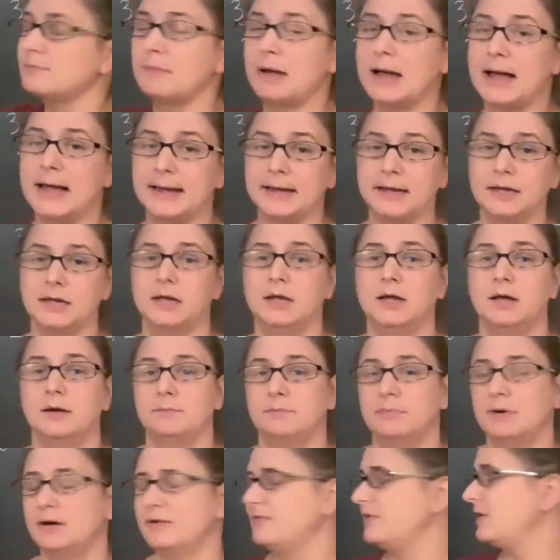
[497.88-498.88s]
by,
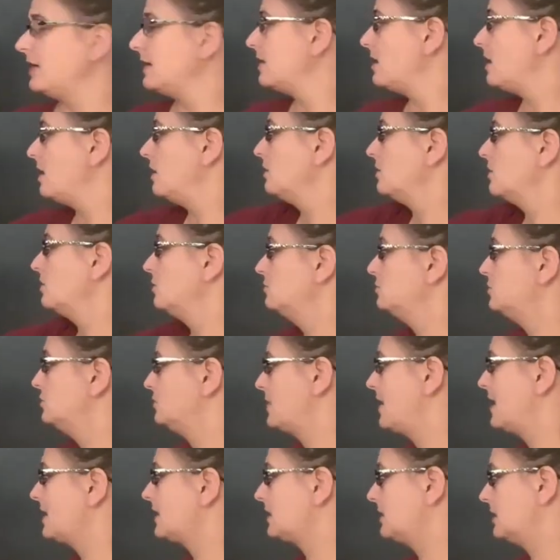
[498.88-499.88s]
but then I'll go
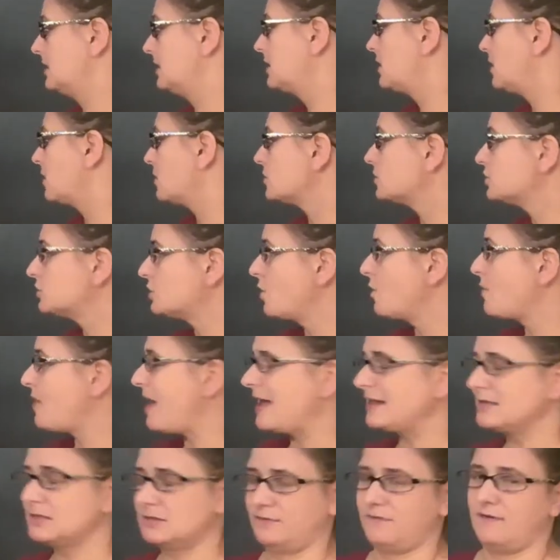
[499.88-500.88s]
directly here. So
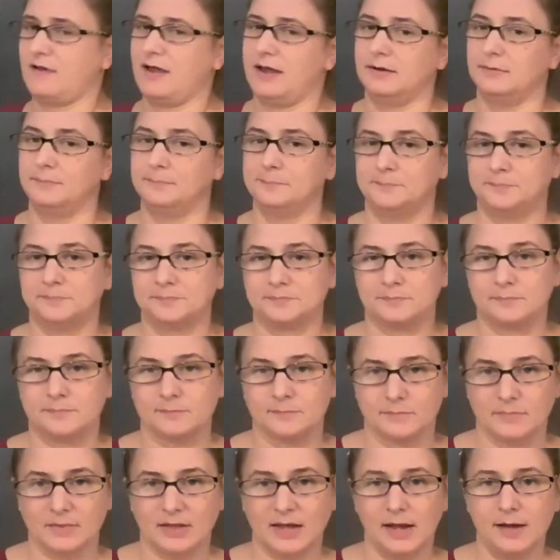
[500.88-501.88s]
that's fine.
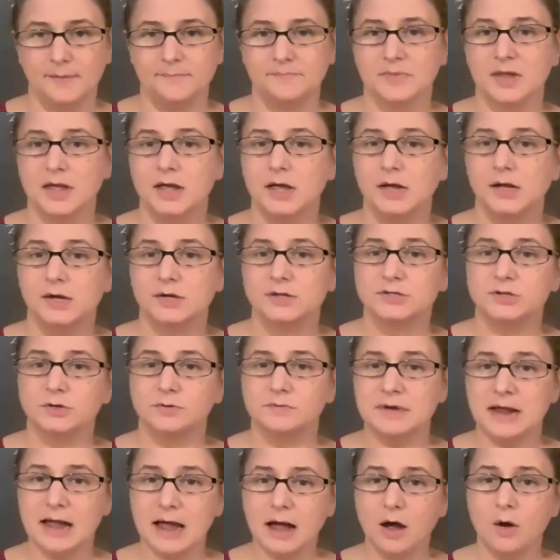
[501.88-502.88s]
Okay. So
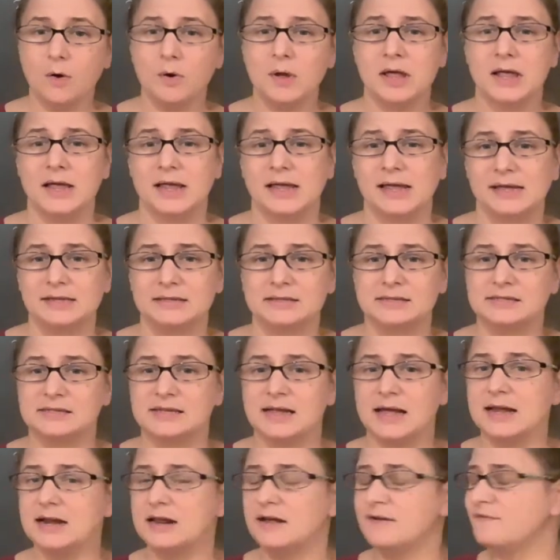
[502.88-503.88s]
now,
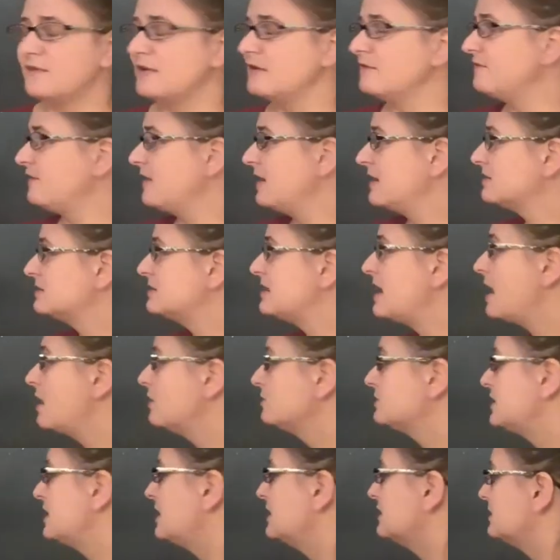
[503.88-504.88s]
instead of, if I
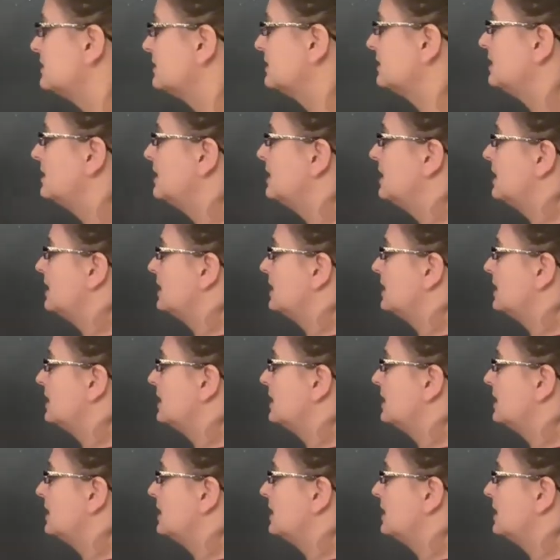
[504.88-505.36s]
now take the